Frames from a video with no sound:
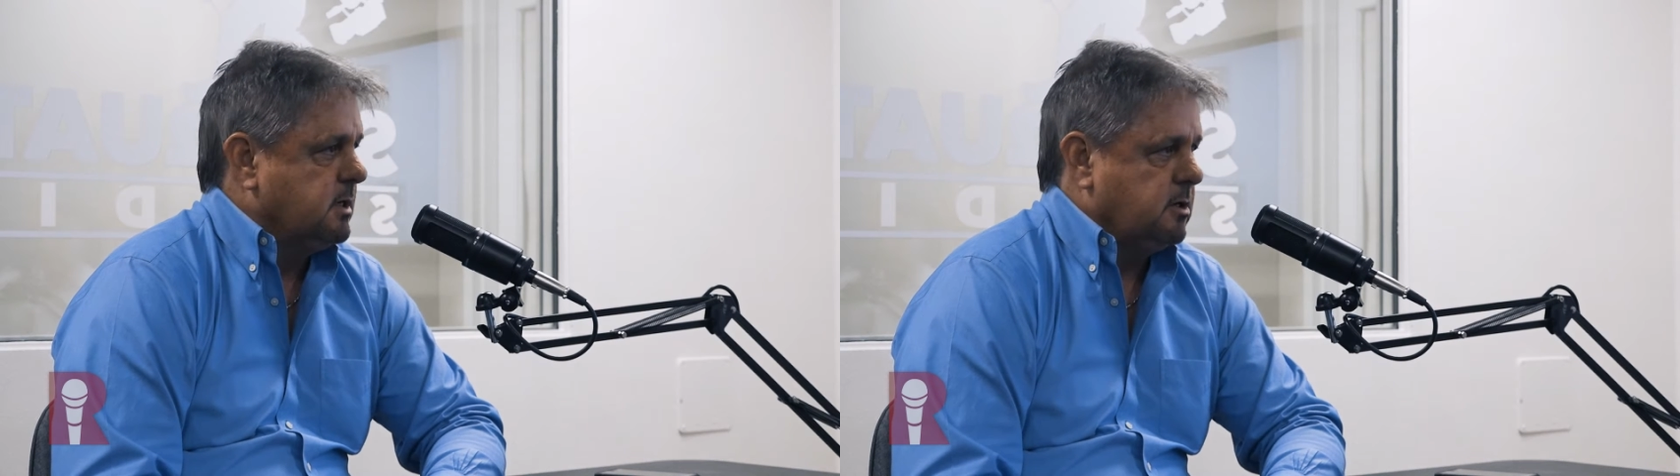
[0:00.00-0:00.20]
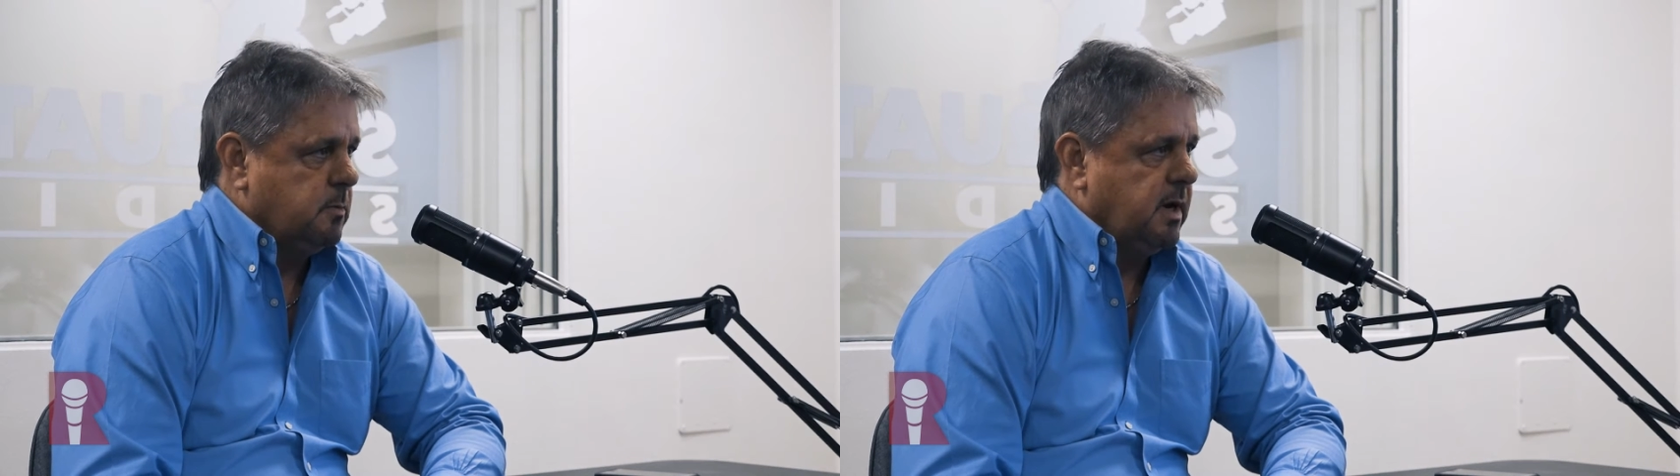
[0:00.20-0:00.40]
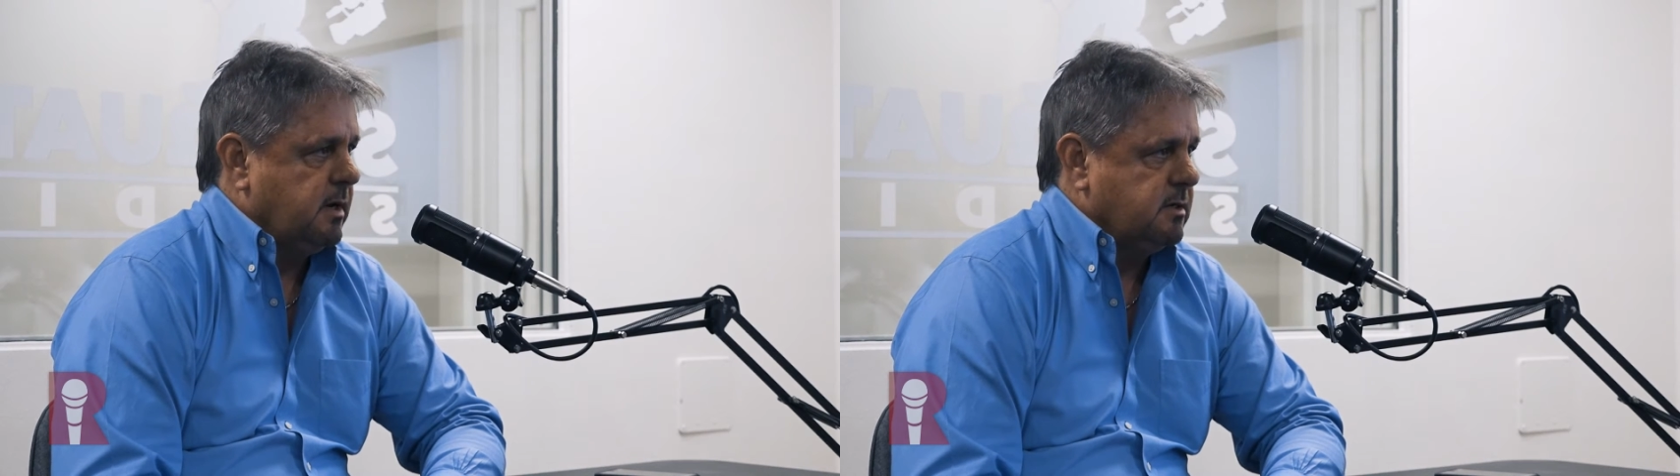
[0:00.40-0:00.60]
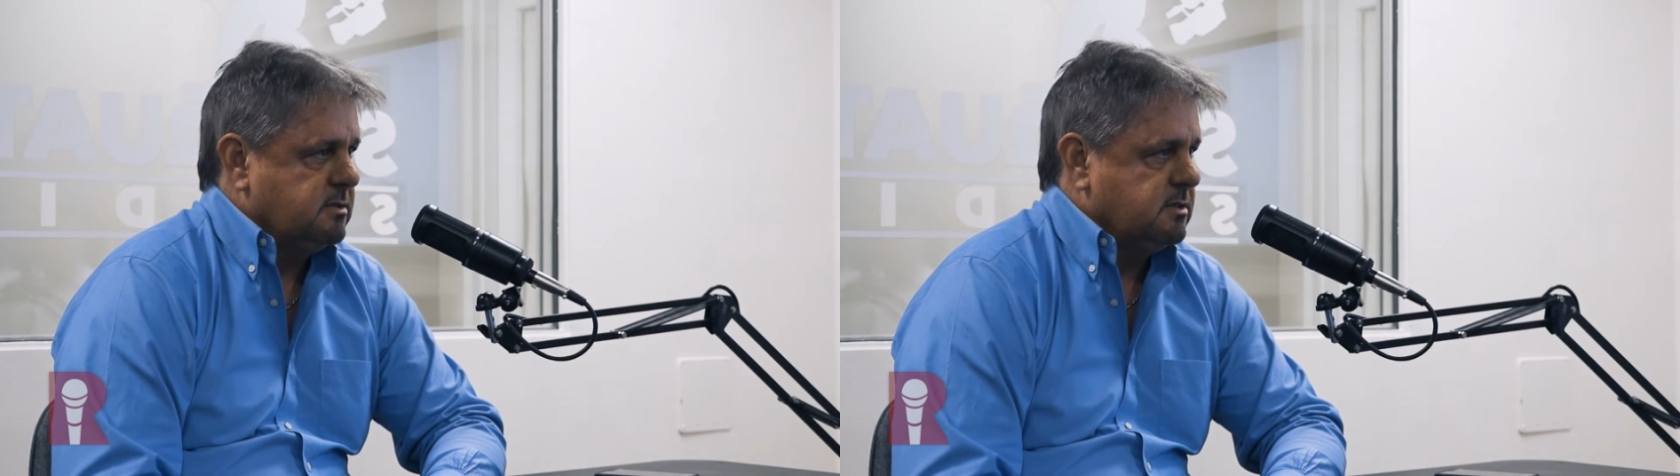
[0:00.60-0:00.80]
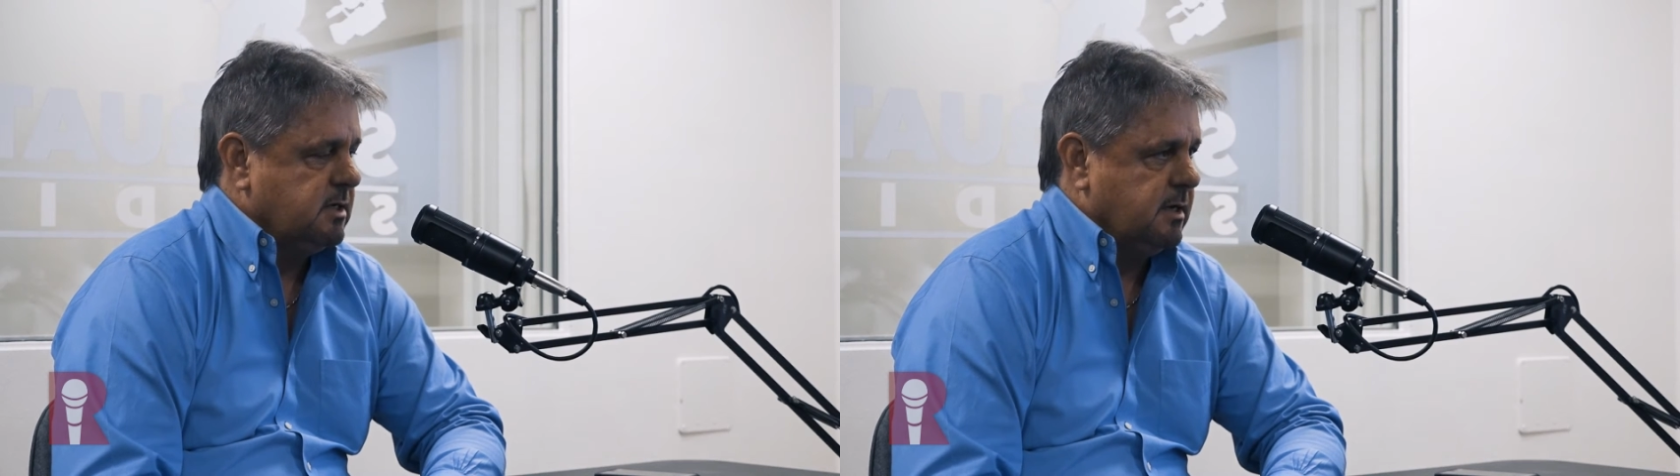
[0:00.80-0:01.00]
like you're buying an
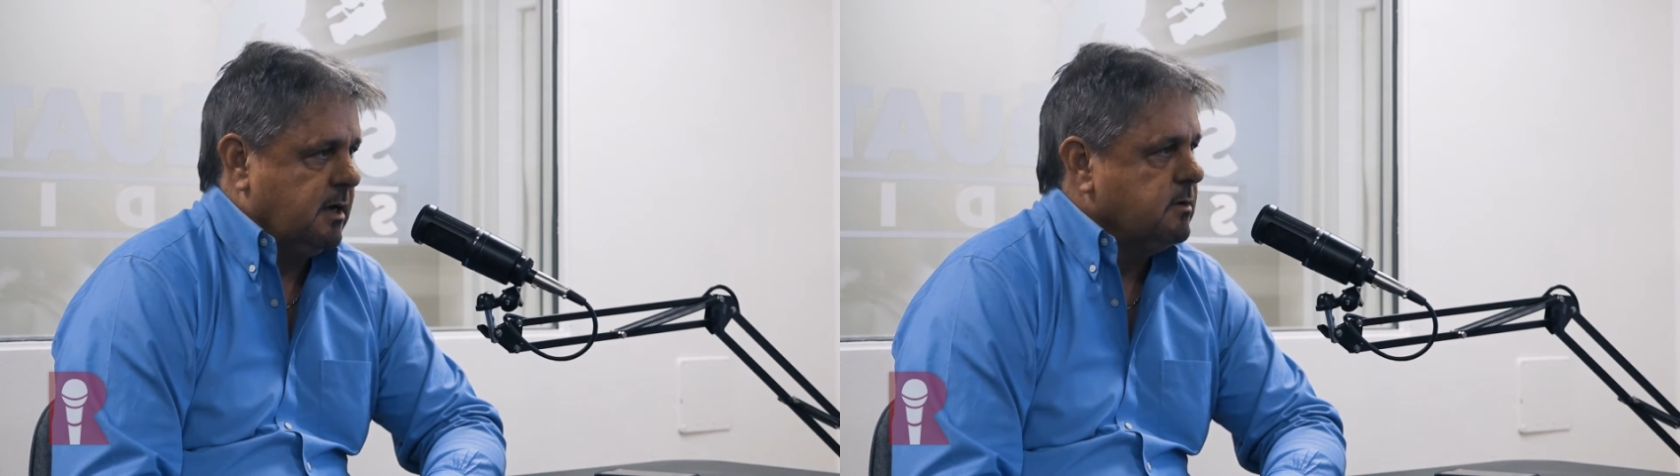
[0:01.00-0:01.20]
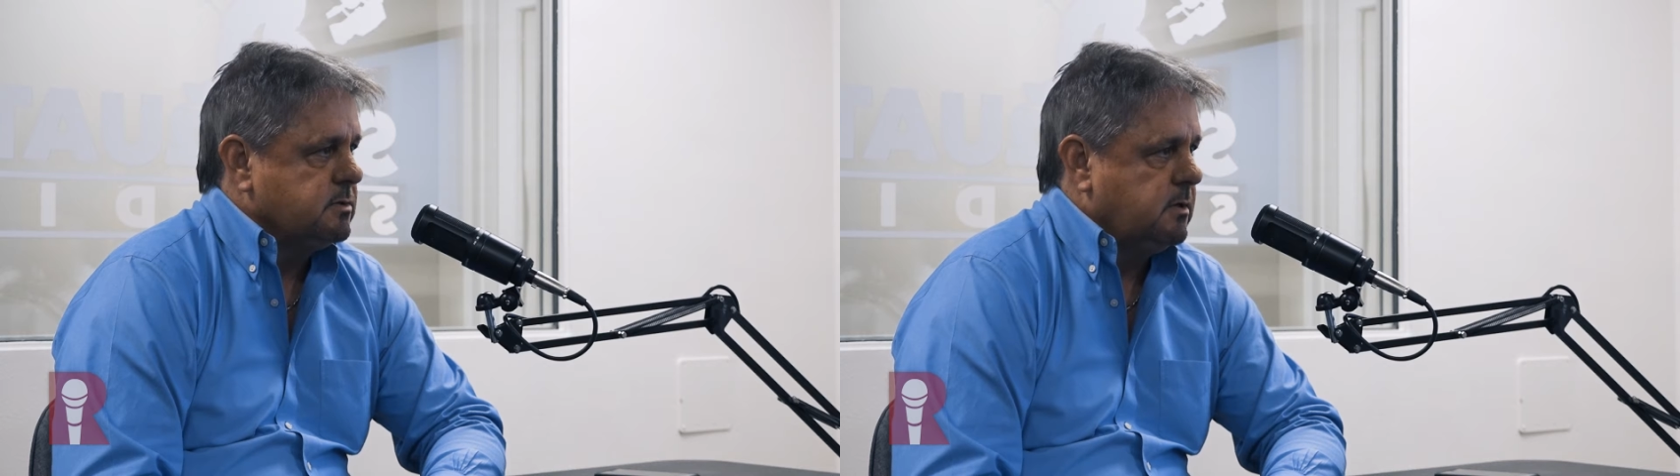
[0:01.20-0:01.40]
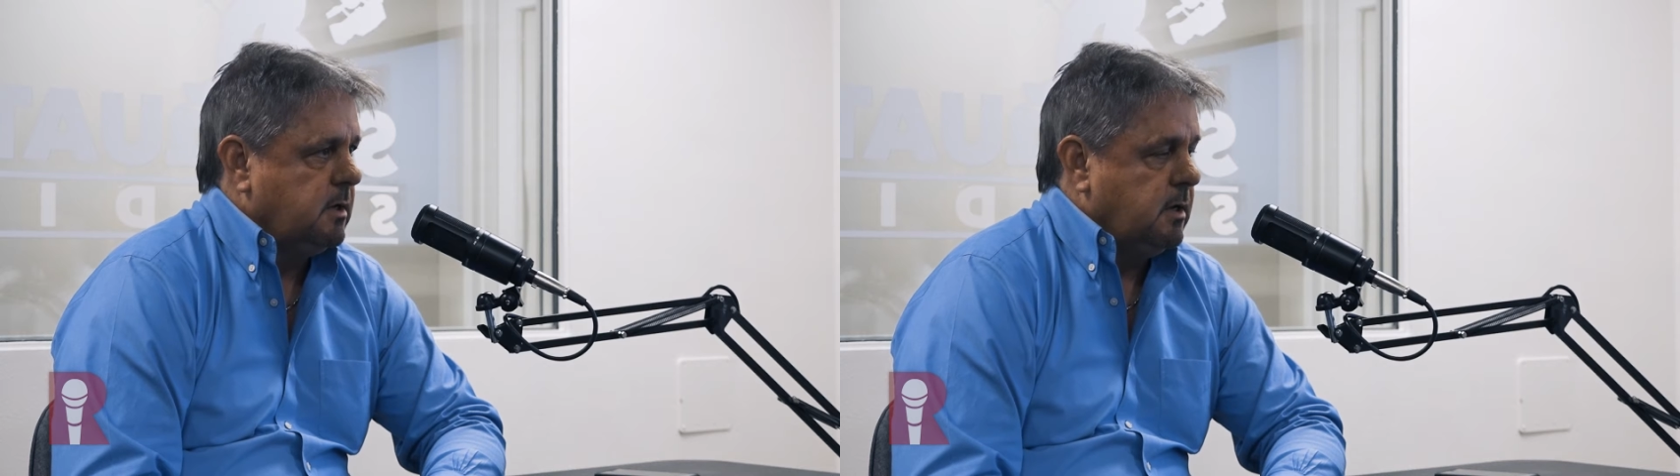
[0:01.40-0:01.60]
existing house.